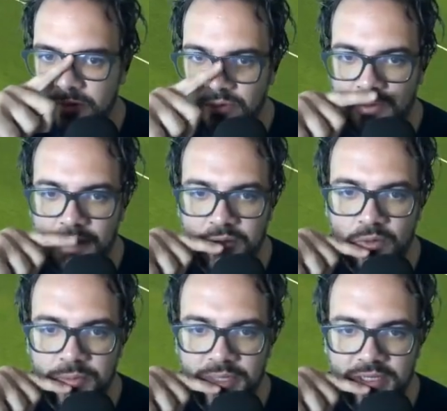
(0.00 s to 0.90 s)
a
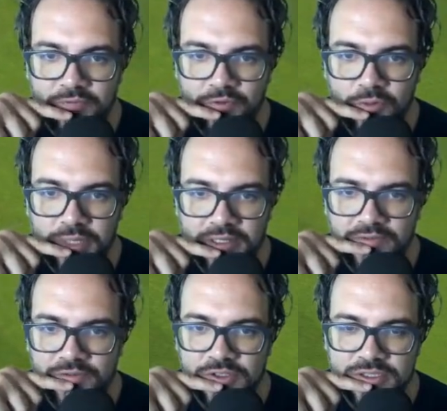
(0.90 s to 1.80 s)
wing back and a fullback
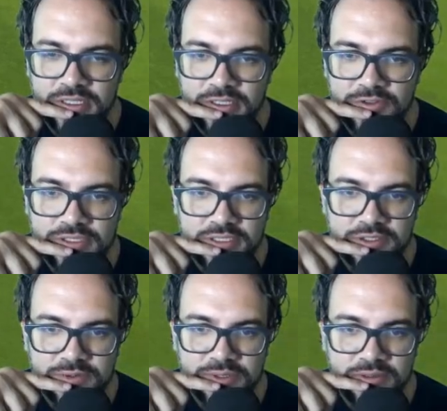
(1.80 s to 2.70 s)
inverted. Interesting as
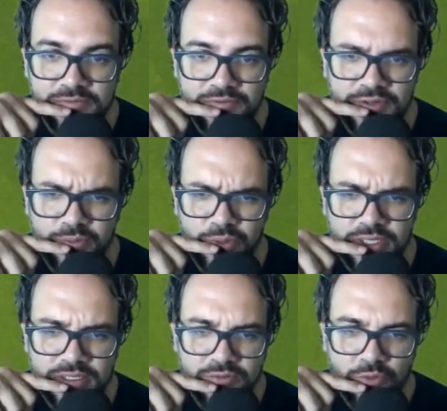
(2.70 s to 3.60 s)
well. Very
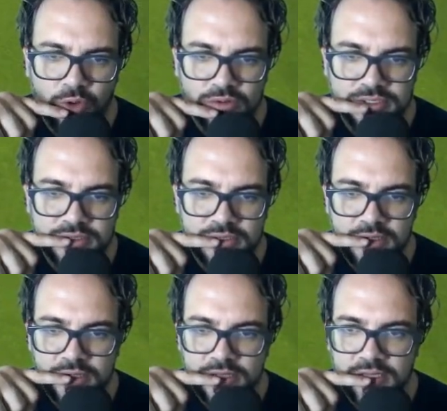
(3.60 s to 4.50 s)
weird roles
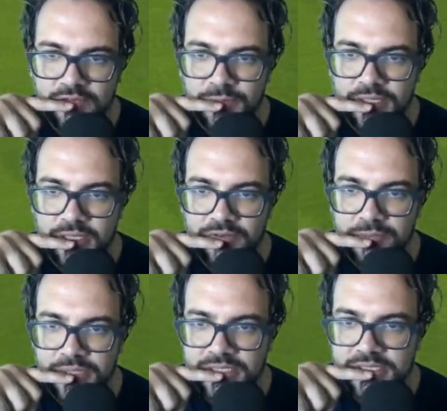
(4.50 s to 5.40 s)
that they've been given,
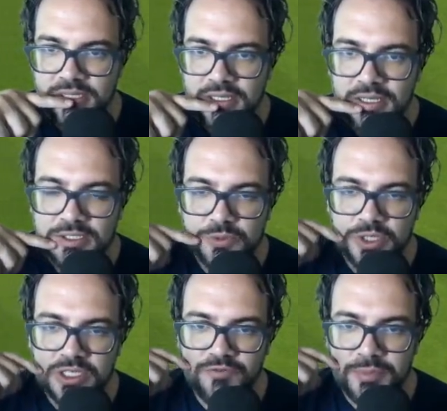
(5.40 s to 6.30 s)
but it's
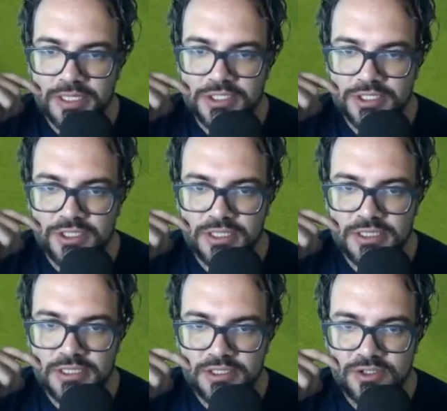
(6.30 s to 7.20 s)
working for Manchester
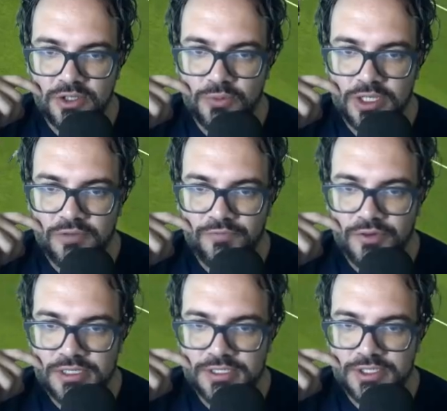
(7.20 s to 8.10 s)
United. It's not working for
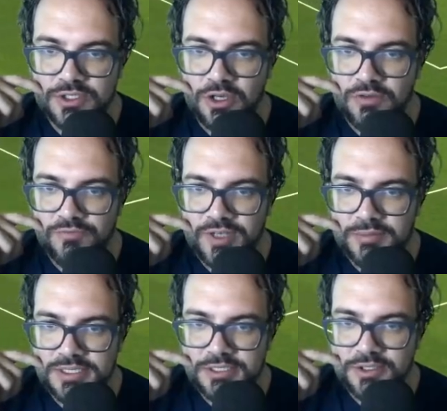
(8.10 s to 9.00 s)
us. Skov
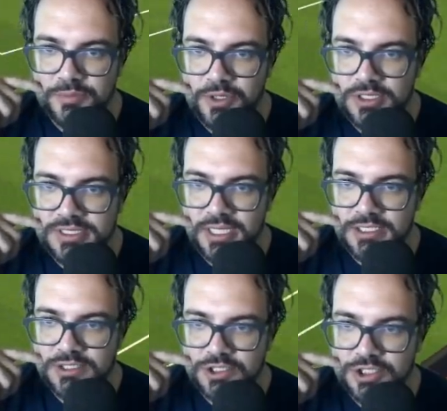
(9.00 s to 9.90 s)
comes into the box, takes
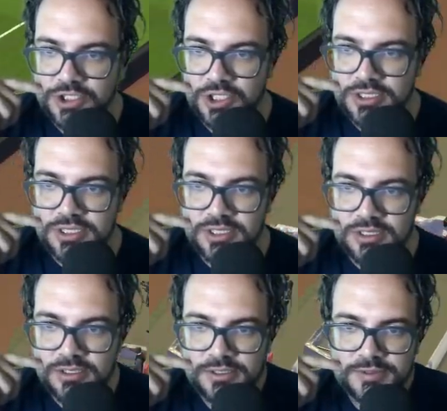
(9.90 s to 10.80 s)
the shot, and
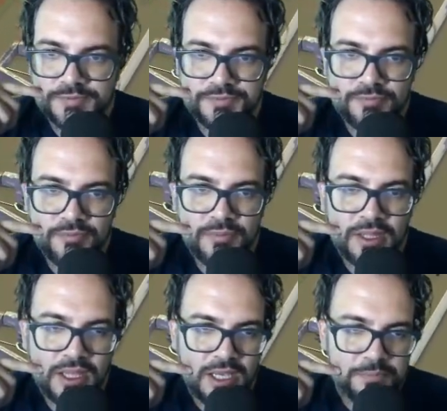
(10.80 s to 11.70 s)

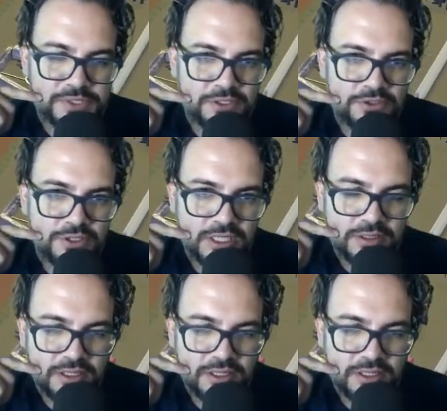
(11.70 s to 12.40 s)
absolutely,